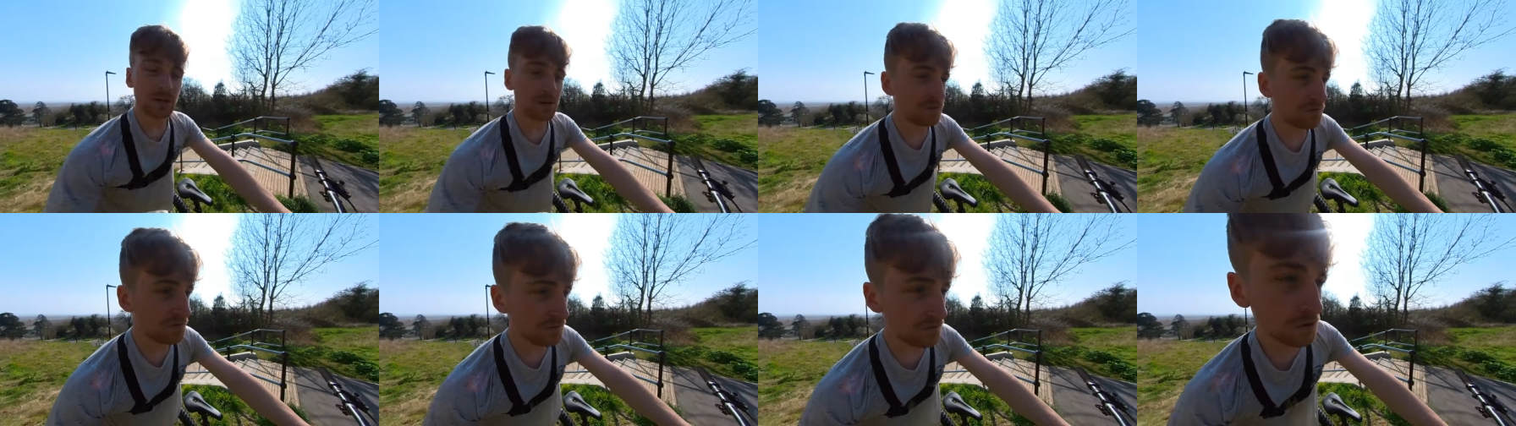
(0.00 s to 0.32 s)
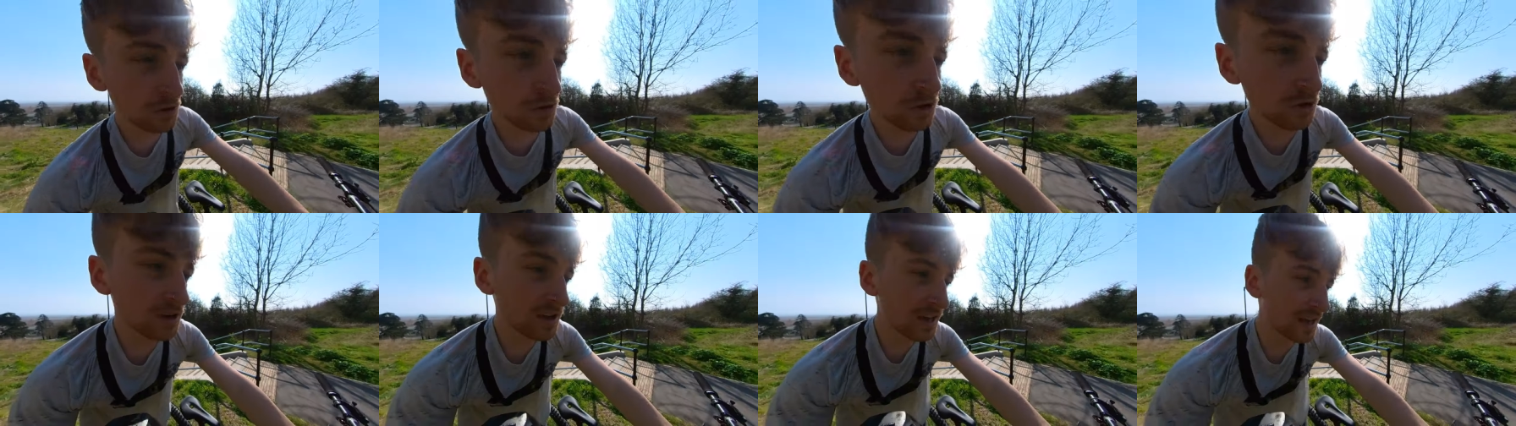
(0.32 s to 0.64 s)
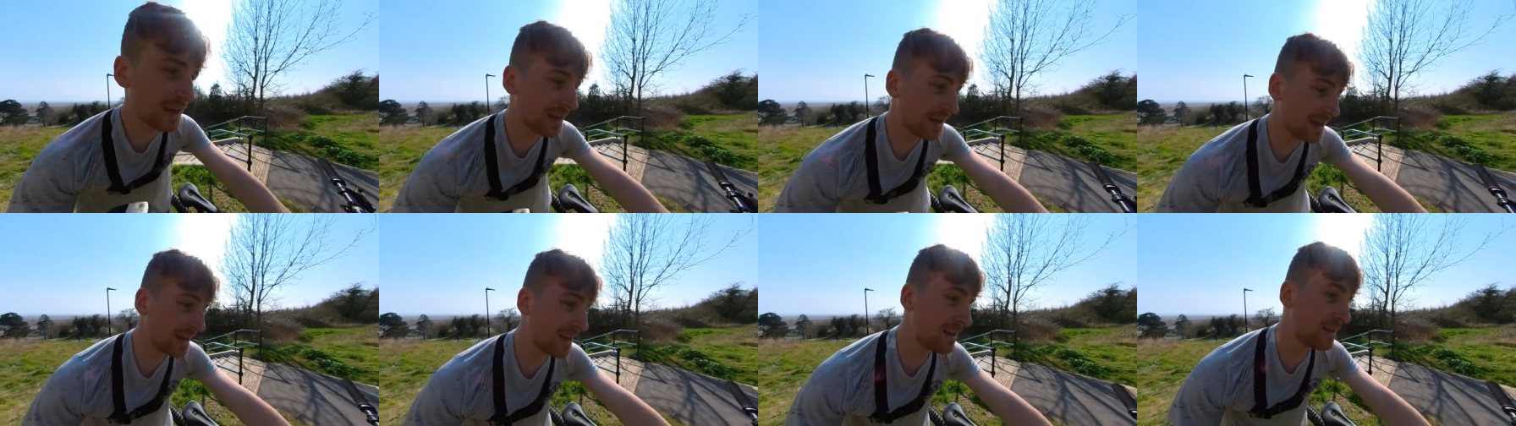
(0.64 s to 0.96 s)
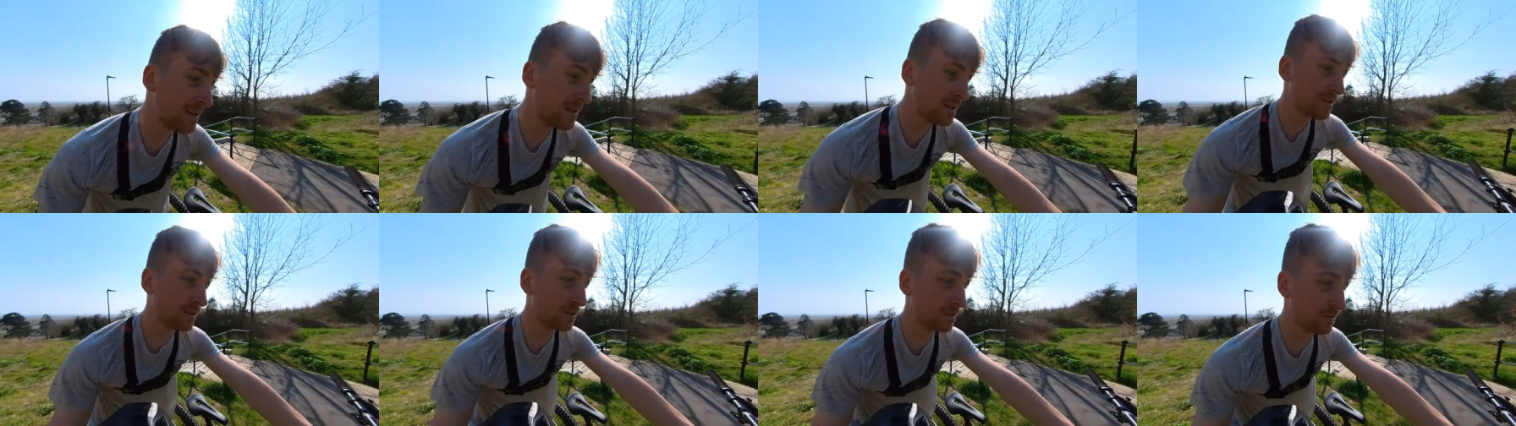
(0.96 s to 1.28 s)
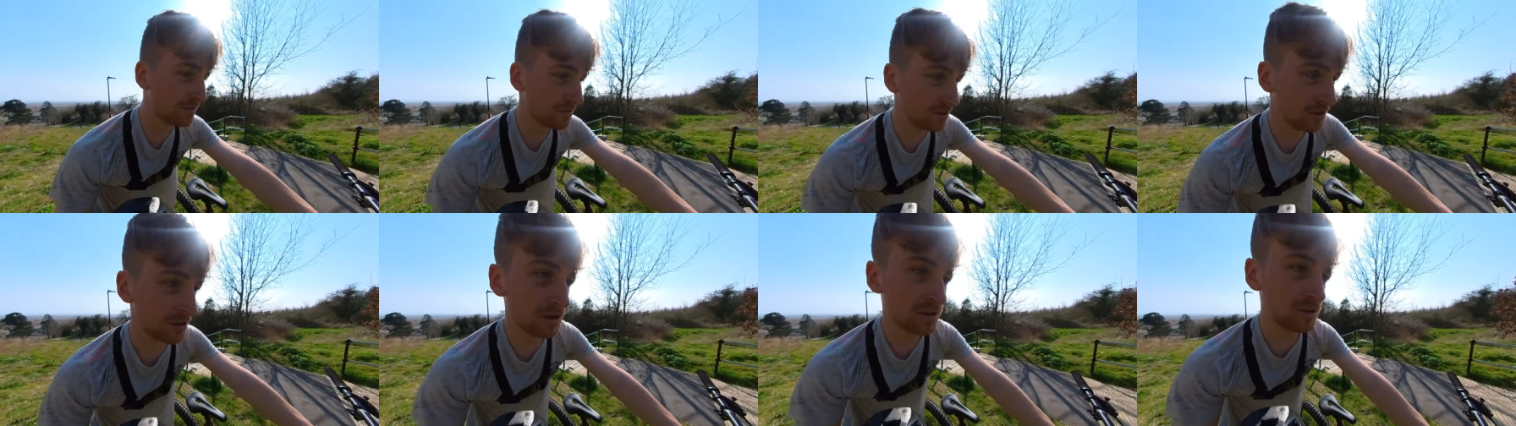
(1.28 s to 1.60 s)
We got 4K
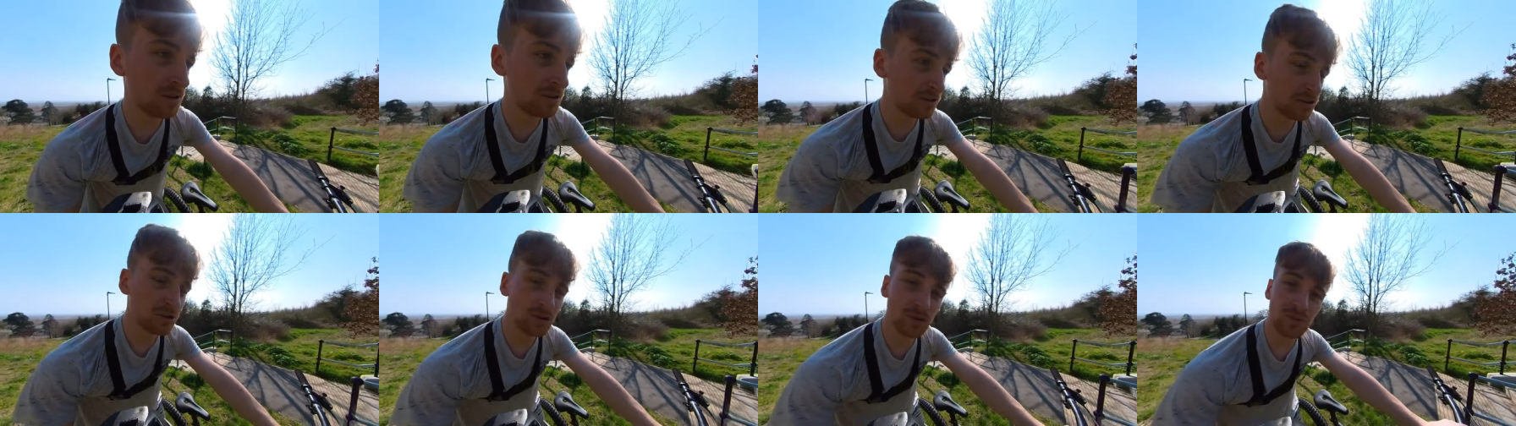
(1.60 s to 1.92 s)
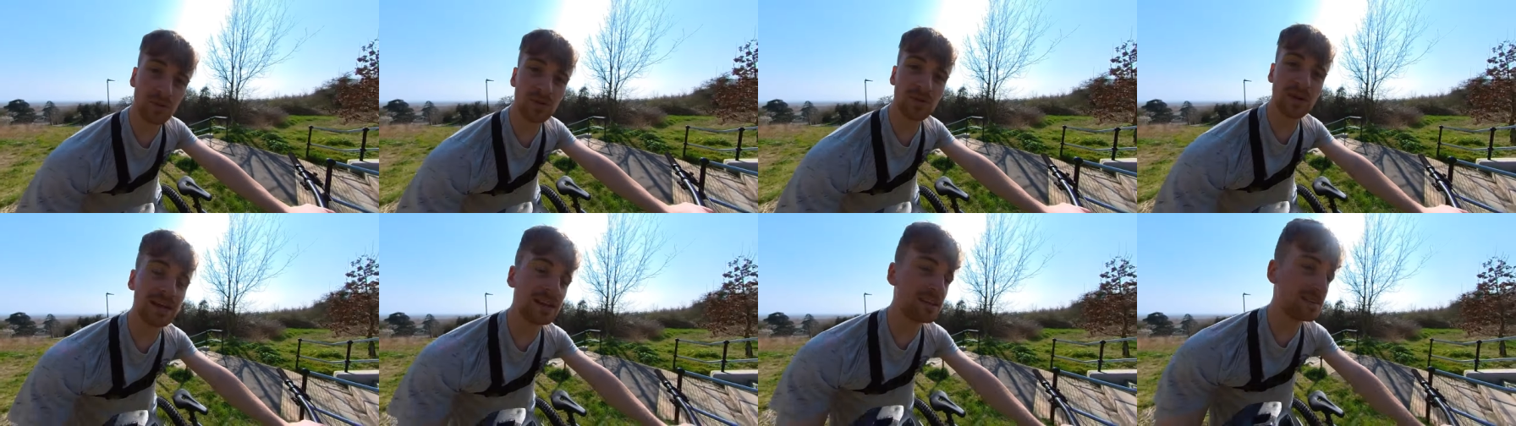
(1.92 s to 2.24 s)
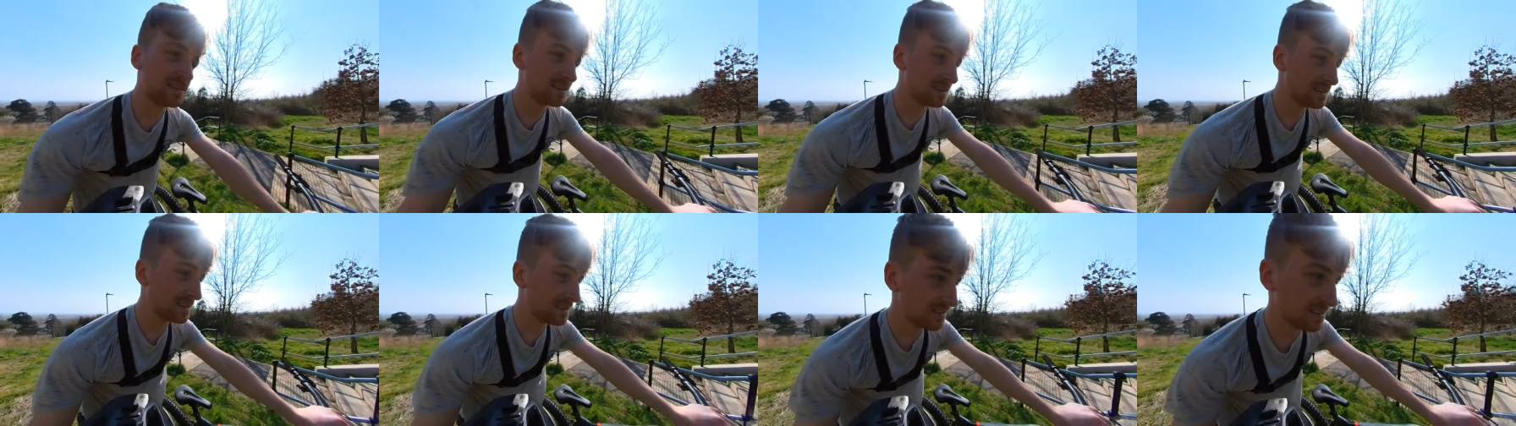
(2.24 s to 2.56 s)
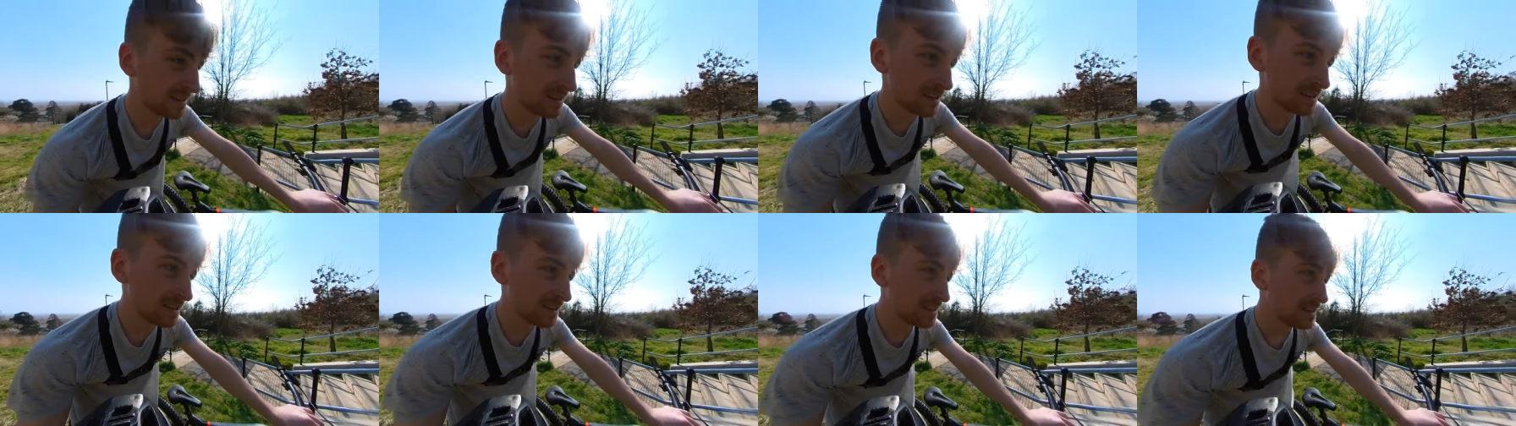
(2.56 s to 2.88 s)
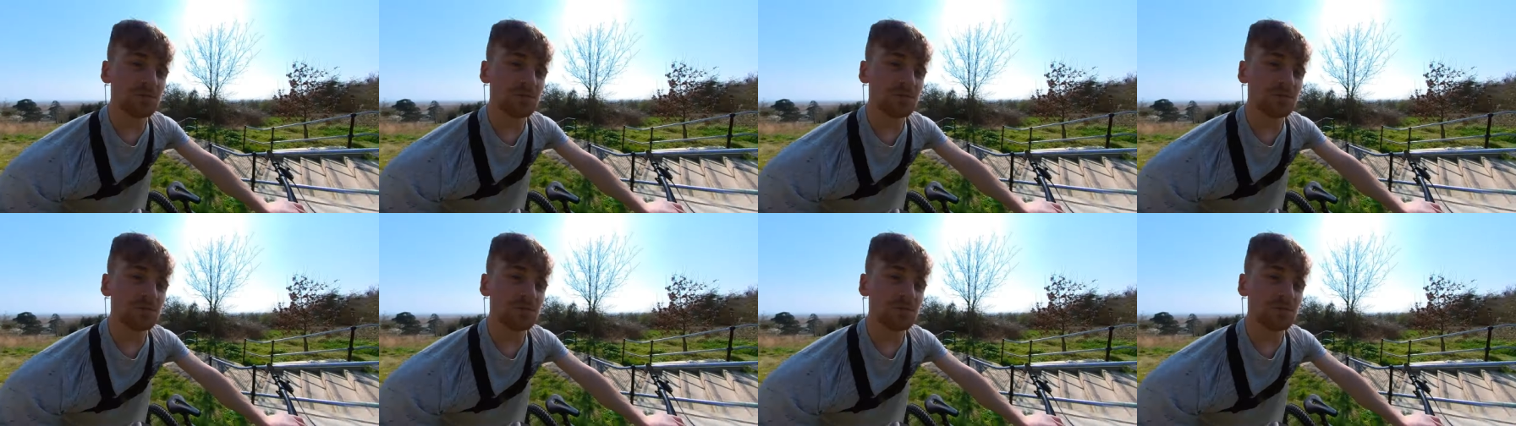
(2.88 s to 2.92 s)
on the normal lenses